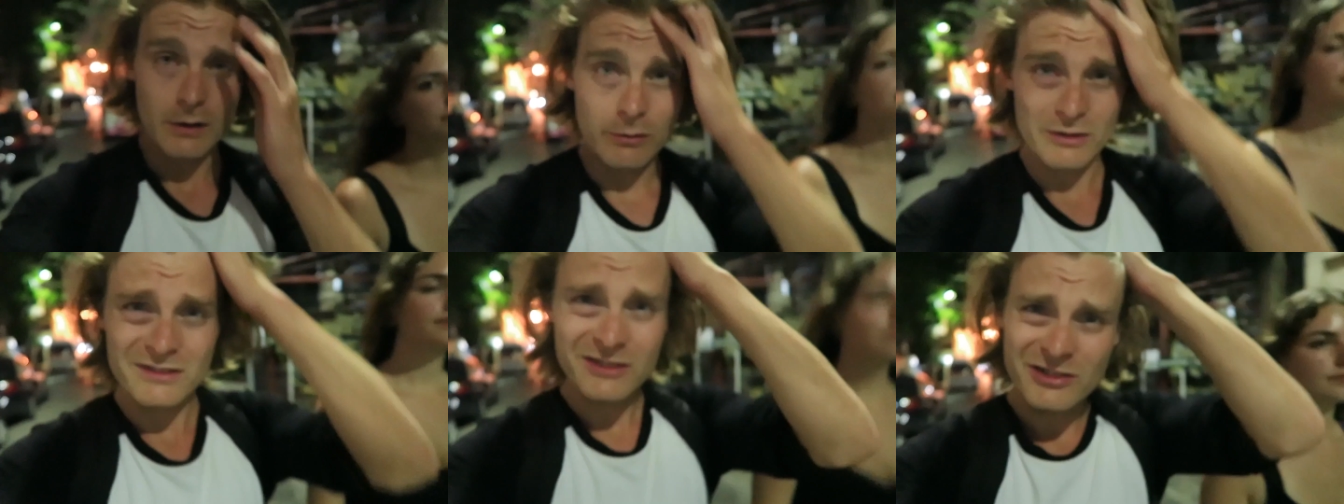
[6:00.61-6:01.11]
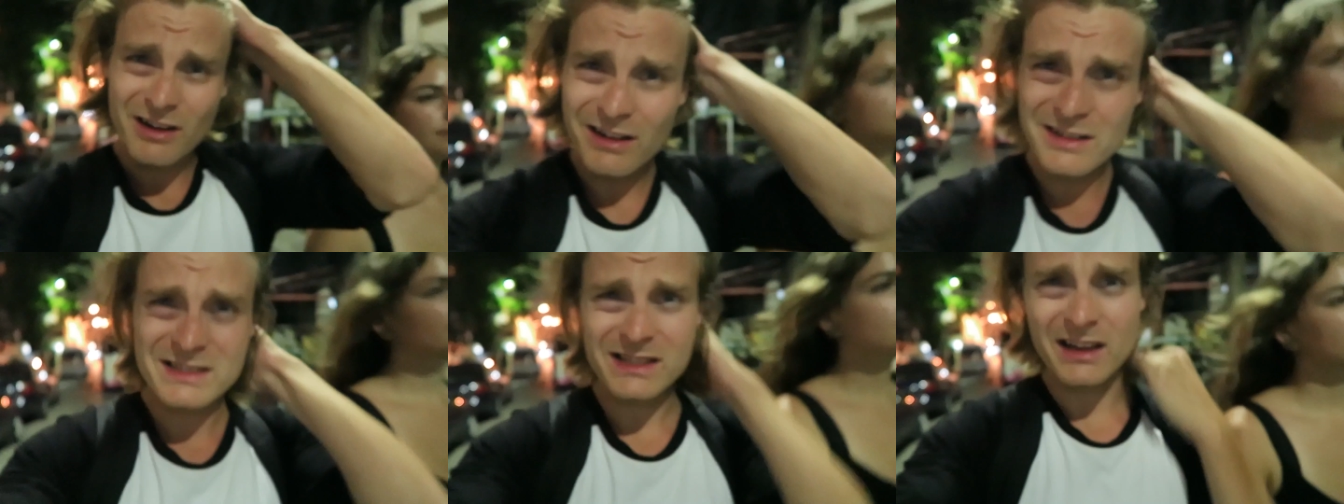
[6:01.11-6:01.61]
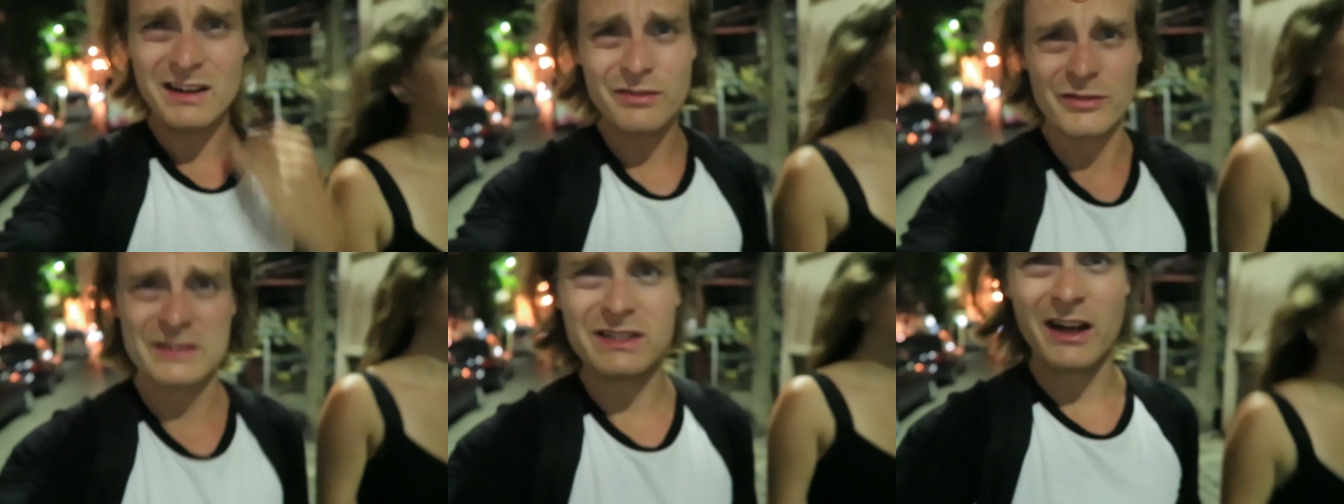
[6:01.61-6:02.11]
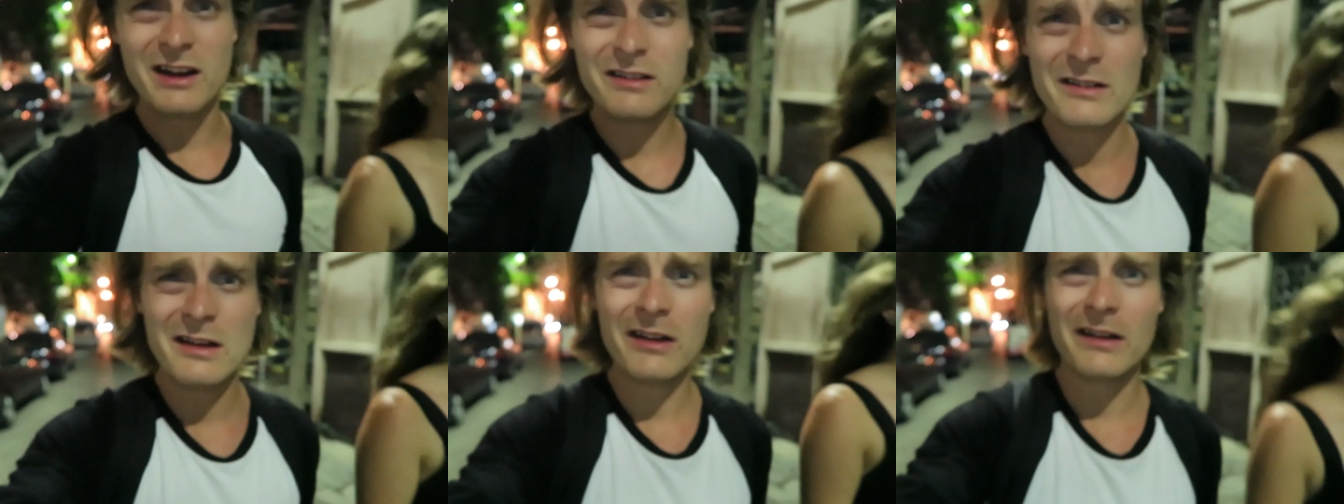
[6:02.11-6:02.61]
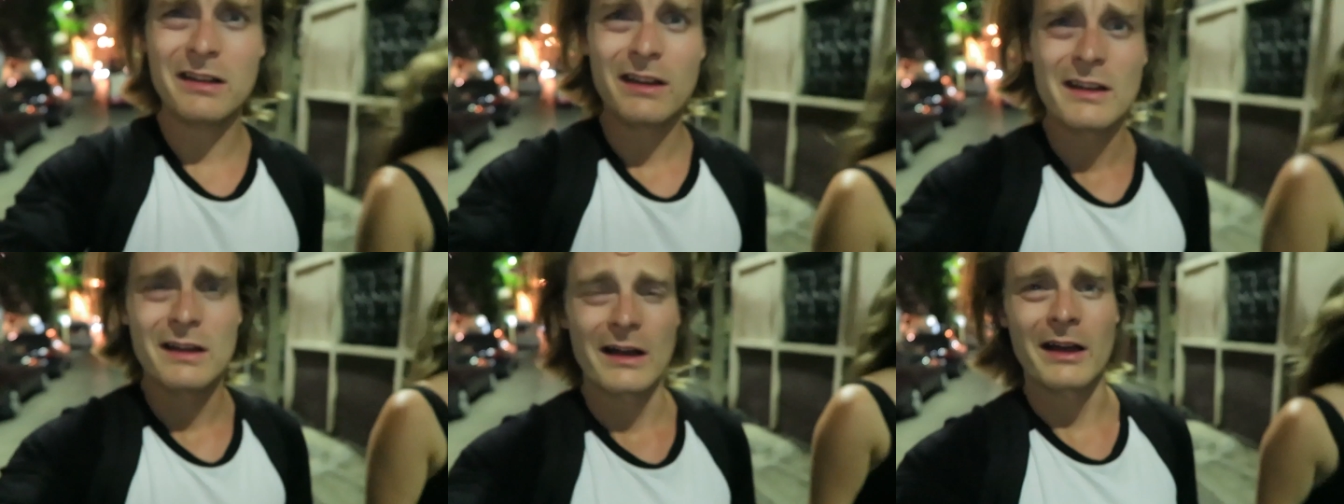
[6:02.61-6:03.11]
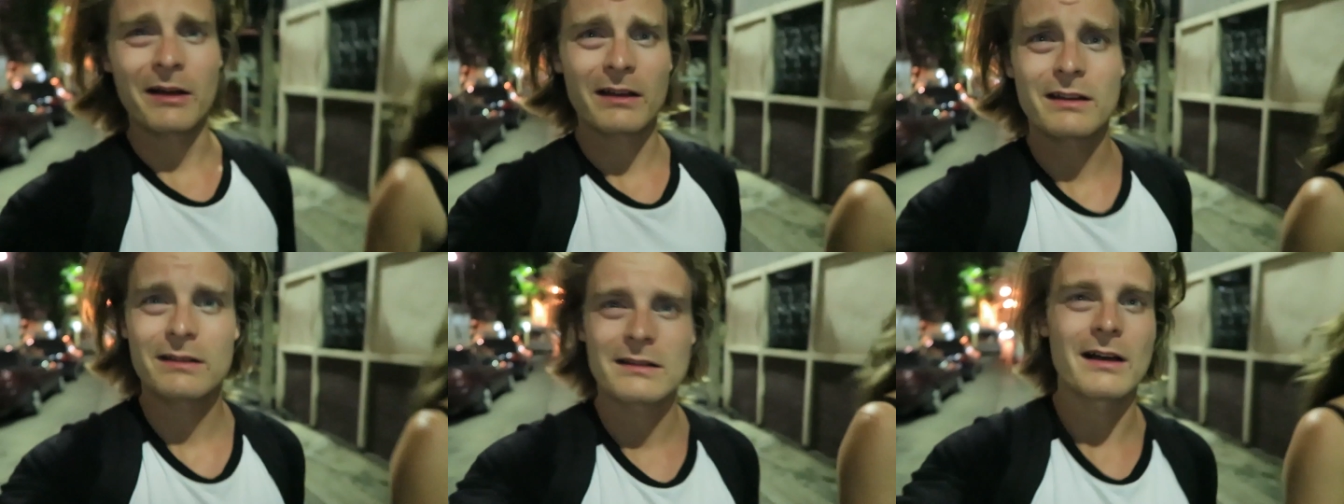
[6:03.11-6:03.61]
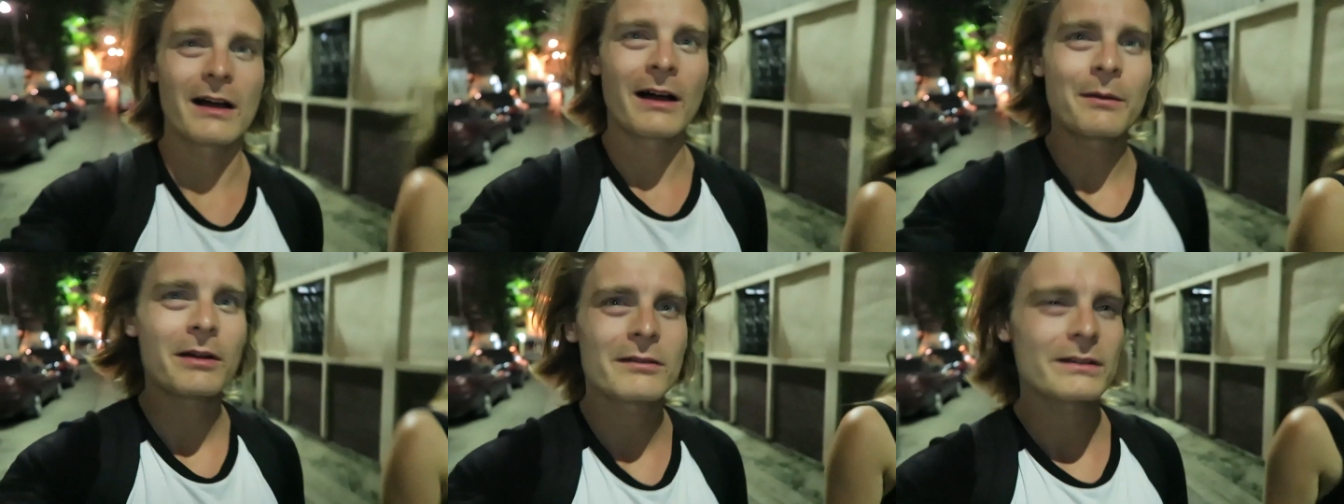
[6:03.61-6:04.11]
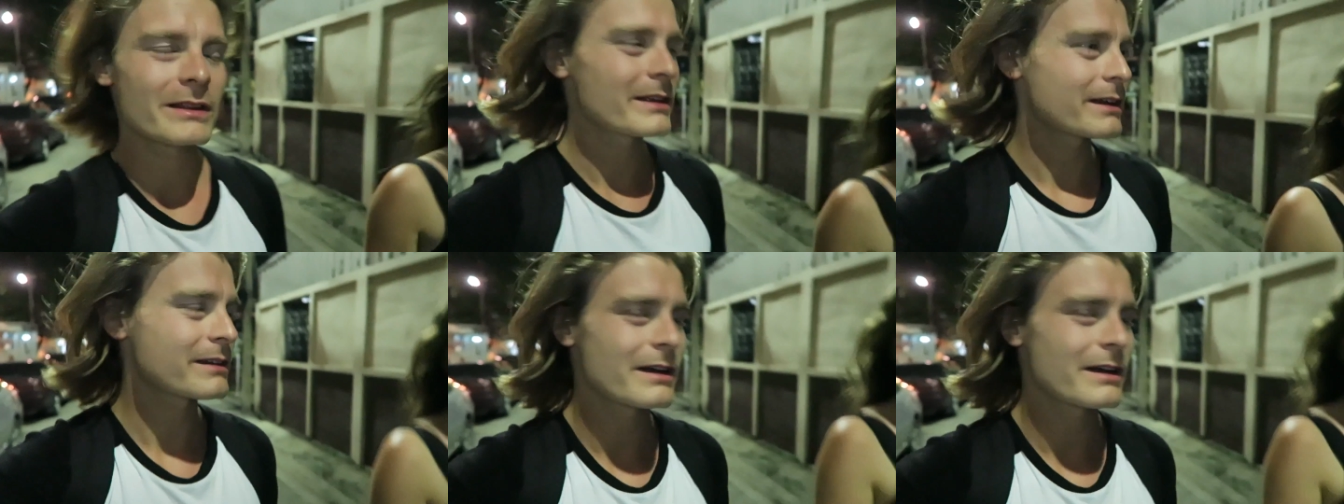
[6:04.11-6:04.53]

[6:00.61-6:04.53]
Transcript: We're trying to decide if we're tired or not. I I'm not really that